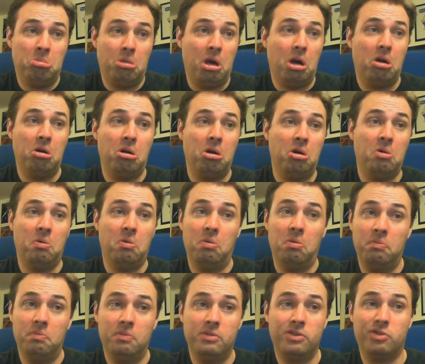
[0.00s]
I don't know.
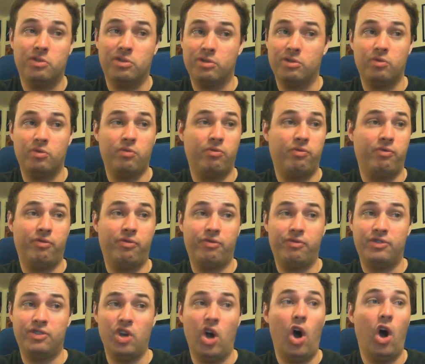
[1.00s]

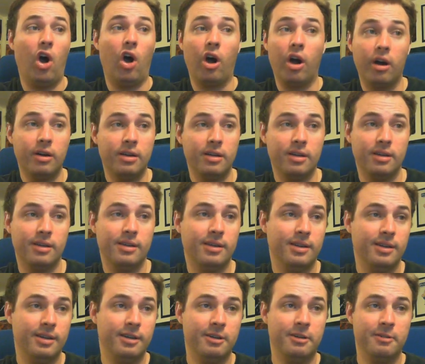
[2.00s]
It's hard.
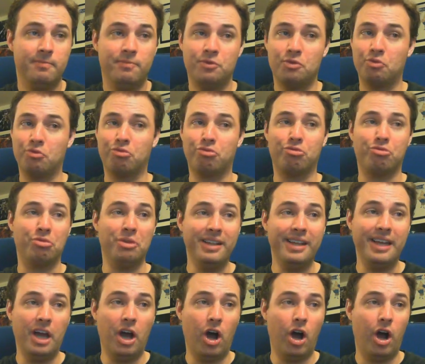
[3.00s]

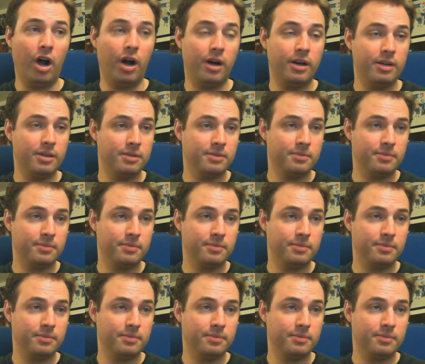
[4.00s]
really hard.